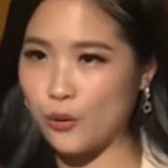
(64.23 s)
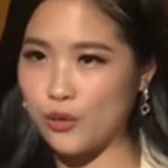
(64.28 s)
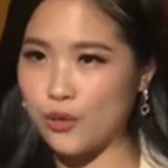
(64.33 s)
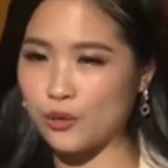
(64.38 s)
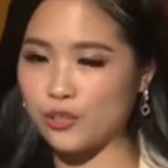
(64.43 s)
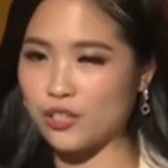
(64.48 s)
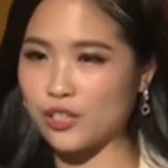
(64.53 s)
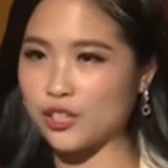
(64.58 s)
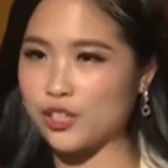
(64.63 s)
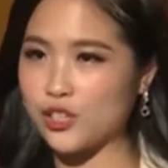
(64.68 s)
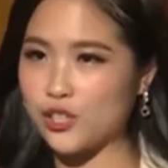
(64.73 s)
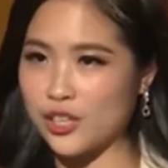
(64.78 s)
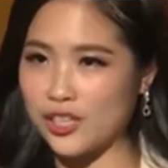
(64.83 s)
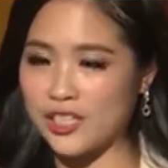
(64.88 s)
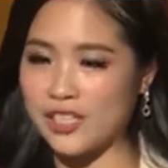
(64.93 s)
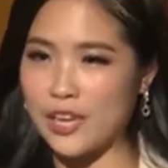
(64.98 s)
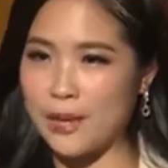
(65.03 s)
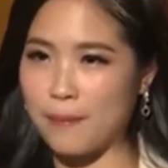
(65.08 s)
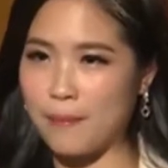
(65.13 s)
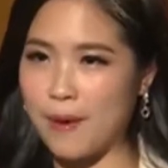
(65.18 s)
oils are
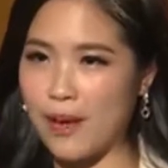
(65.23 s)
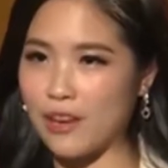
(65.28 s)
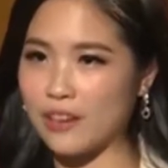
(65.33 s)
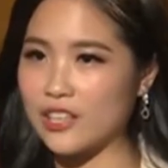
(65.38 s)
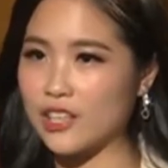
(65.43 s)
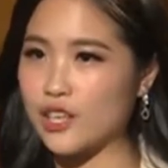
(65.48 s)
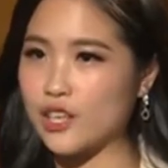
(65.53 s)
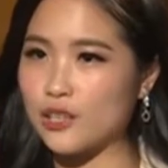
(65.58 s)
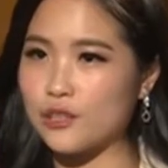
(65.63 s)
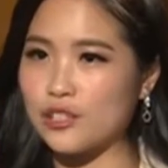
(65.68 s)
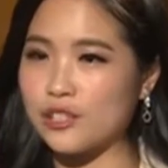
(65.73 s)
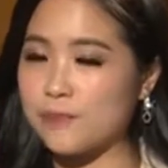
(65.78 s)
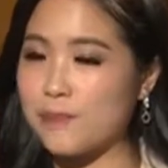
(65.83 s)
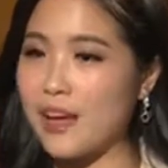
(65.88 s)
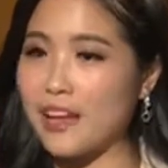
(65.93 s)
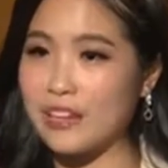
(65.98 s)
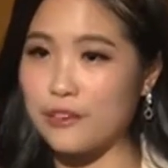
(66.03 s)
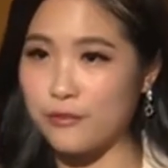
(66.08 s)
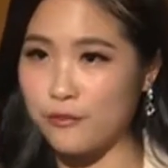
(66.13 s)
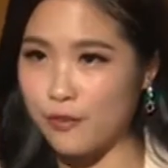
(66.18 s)
just about a good
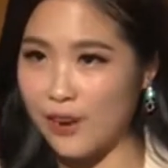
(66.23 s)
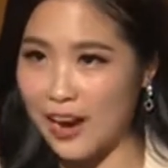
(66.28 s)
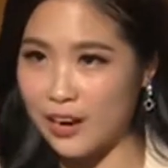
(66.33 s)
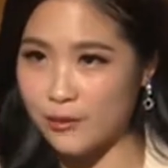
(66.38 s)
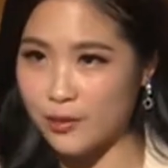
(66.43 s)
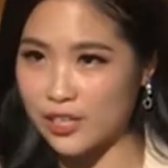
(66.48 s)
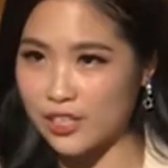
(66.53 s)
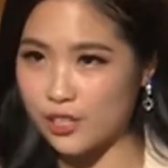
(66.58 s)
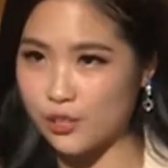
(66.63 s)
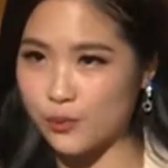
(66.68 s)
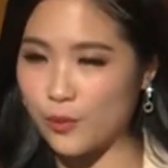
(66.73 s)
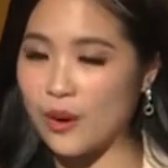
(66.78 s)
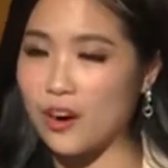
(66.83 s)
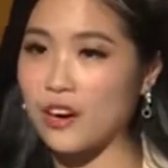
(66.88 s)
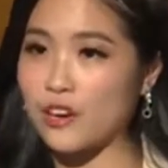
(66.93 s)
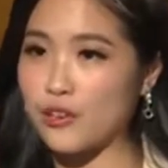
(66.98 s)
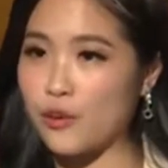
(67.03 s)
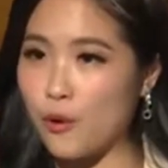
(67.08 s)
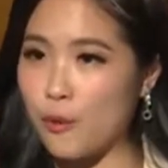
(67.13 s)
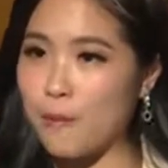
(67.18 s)
smelling fragrance or
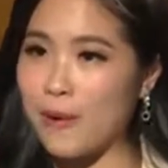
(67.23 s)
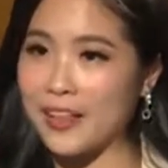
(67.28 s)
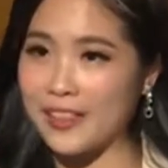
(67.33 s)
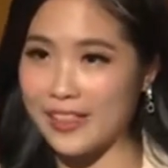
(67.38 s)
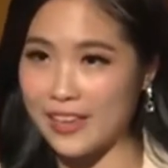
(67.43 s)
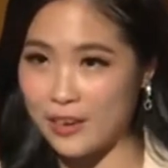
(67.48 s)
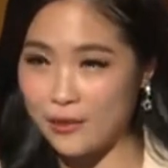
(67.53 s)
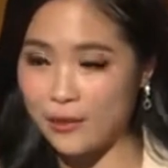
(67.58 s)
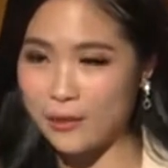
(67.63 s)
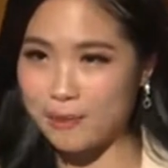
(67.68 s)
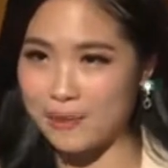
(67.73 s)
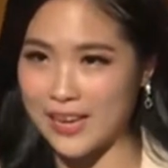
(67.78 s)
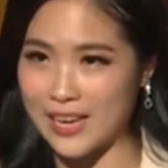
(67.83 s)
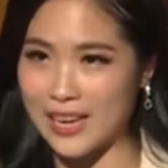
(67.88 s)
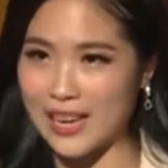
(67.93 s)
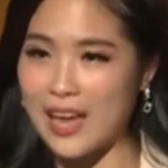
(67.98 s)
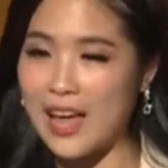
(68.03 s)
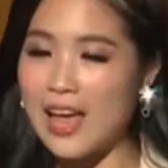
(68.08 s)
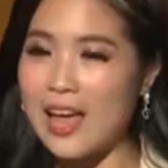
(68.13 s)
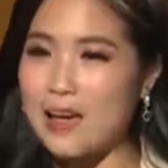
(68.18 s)

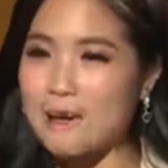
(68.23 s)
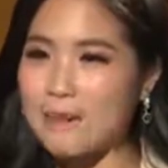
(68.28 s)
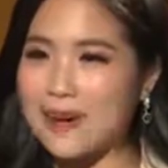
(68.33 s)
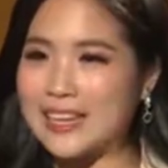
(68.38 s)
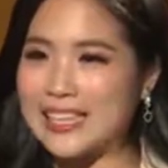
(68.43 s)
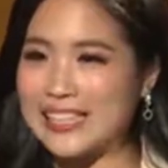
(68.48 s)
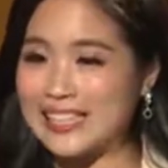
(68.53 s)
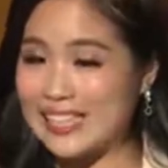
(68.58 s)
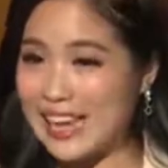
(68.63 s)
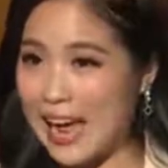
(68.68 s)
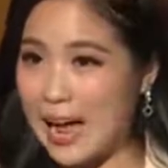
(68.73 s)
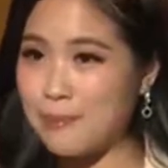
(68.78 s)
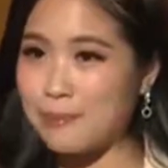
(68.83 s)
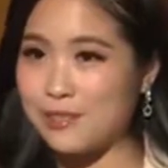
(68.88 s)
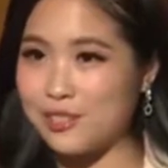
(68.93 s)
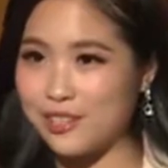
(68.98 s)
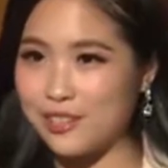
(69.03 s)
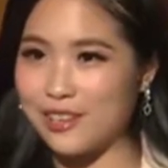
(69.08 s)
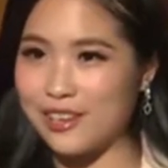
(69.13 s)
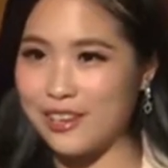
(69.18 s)
aromatherapy, but it's
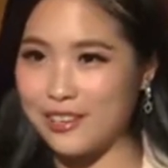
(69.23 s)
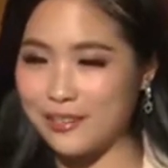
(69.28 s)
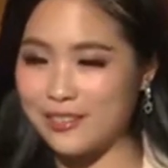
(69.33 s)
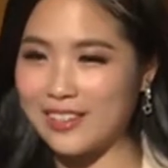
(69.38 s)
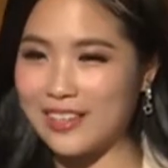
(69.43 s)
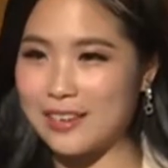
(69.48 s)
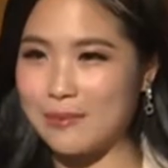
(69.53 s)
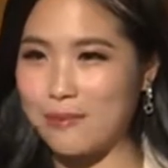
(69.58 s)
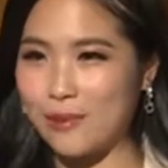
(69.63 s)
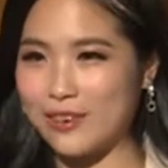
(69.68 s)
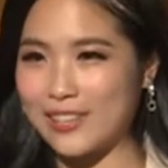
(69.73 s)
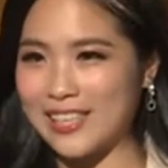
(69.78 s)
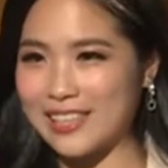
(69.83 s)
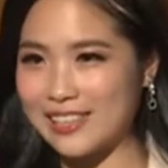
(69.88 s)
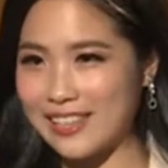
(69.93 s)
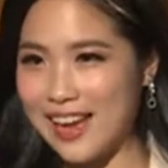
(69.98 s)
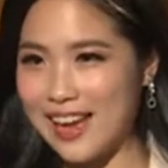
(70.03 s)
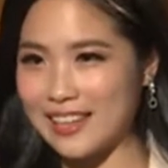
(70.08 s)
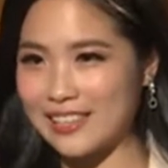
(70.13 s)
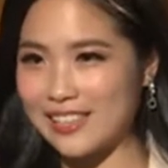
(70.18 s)
absolutely more
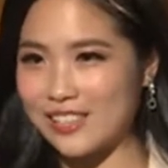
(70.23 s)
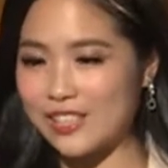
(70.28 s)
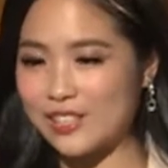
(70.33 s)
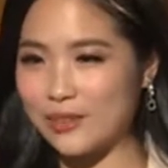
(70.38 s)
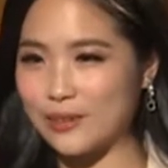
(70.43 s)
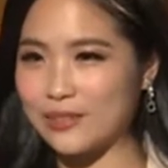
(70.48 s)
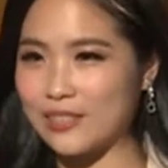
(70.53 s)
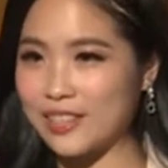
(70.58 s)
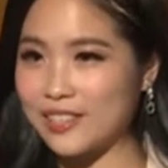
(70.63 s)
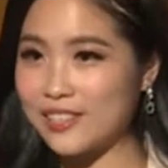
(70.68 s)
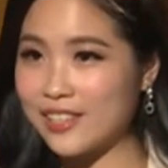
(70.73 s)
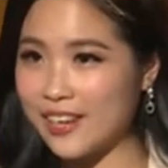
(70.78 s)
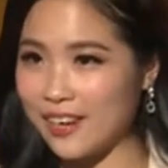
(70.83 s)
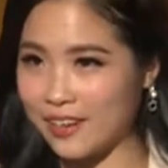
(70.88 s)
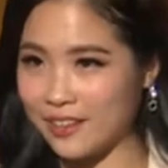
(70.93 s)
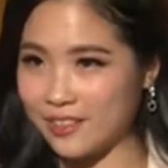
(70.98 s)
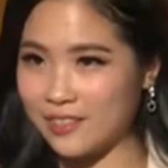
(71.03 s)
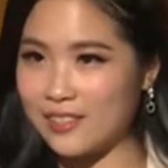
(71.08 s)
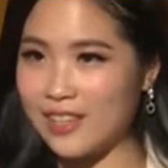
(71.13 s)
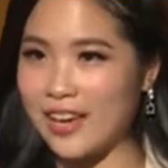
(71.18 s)
than that. So, Dr.
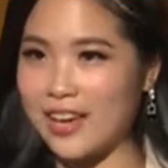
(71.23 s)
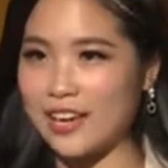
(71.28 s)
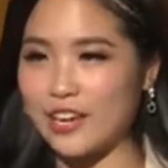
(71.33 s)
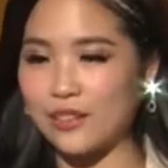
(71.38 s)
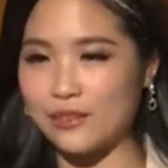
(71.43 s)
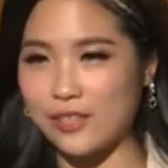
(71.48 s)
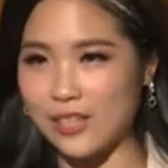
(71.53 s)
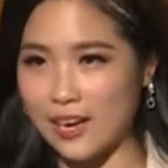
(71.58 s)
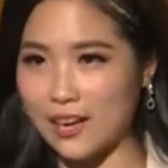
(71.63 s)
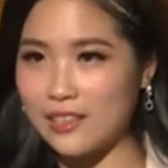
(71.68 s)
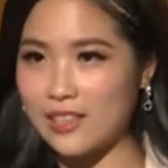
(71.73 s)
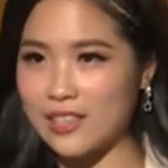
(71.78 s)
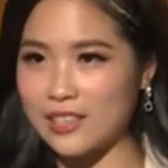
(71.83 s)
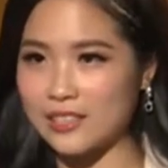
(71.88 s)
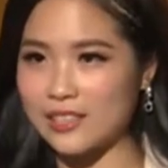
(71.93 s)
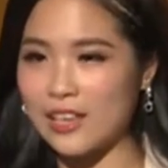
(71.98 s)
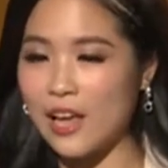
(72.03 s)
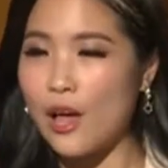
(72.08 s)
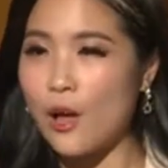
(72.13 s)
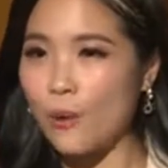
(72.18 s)
Hill, can you tell
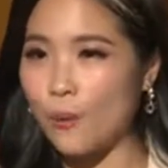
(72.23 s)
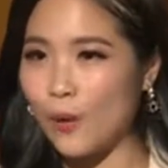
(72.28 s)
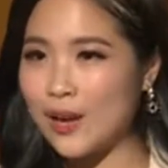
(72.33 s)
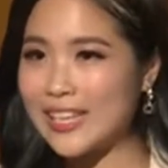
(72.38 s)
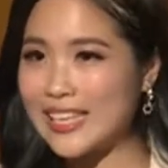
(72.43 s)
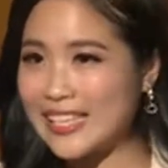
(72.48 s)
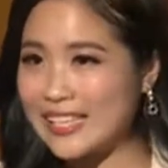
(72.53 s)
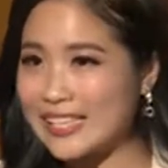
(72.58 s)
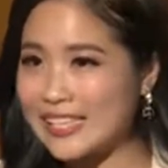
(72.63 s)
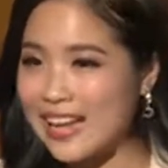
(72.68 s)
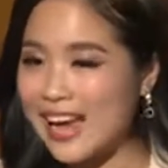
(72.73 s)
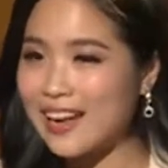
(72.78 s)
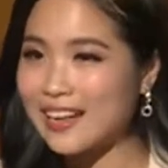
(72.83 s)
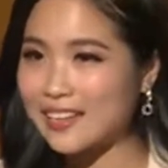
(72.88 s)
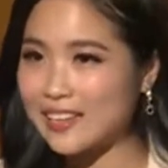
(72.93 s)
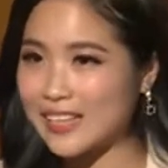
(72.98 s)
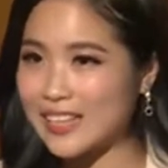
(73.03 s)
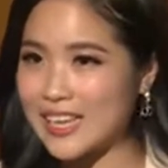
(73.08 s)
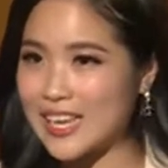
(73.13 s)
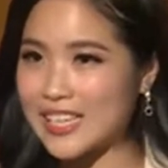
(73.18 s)
us what
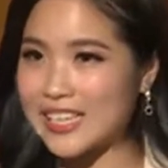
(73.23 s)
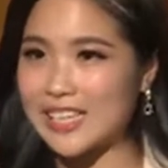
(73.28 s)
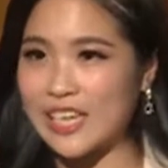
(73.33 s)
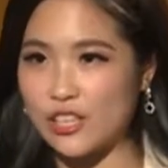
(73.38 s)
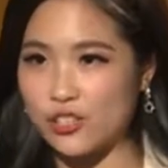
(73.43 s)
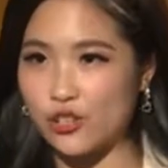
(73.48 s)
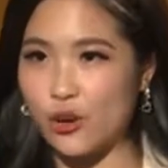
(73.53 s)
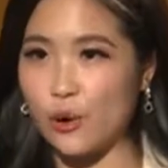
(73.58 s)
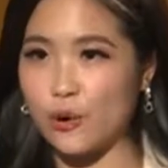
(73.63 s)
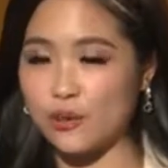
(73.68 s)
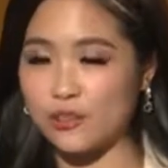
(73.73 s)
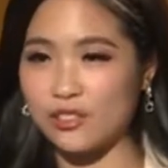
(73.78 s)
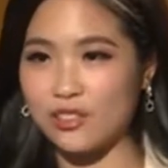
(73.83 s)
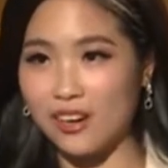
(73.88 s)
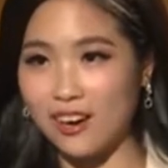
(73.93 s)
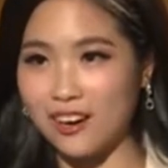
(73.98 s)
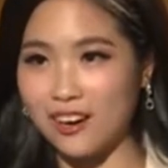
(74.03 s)
exactly essential oils